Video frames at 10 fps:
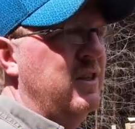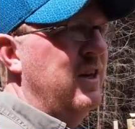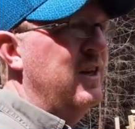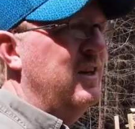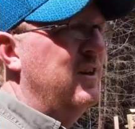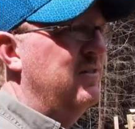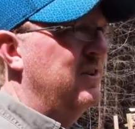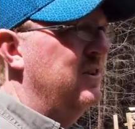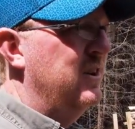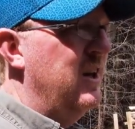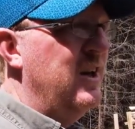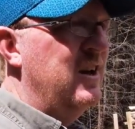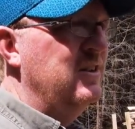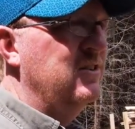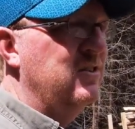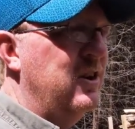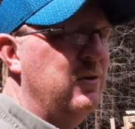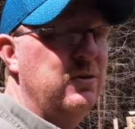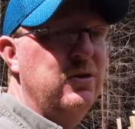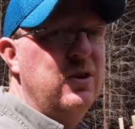think. For today, I just thought
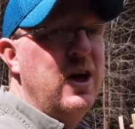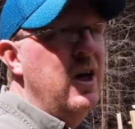it was